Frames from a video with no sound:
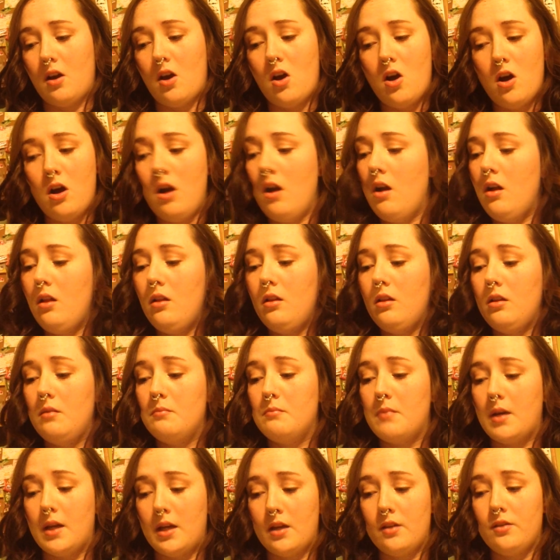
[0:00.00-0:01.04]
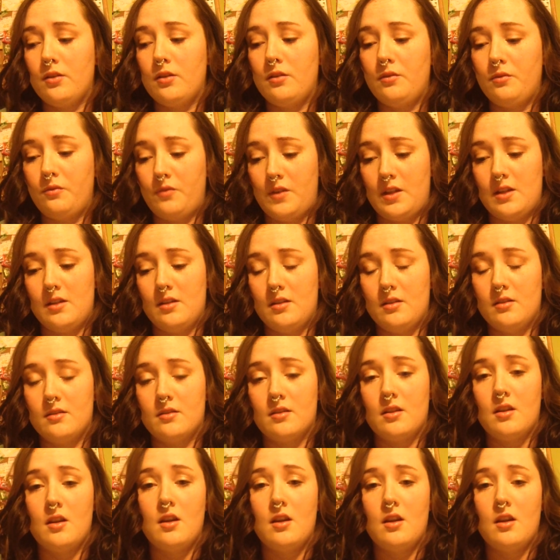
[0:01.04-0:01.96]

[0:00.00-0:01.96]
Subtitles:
all my other fears.